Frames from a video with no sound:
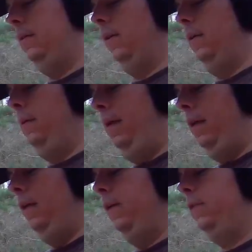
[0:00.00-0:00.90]
So
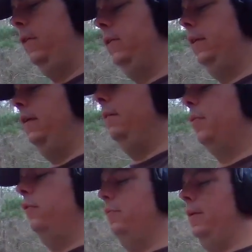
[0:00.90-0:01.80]
certainly an
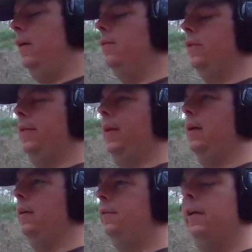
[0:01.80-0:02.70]
improvement over
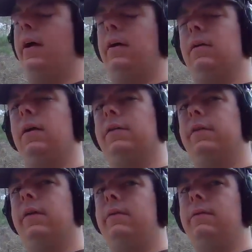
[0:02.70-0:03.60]
the stock Glock
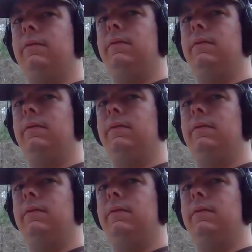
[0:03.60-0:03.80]
sights.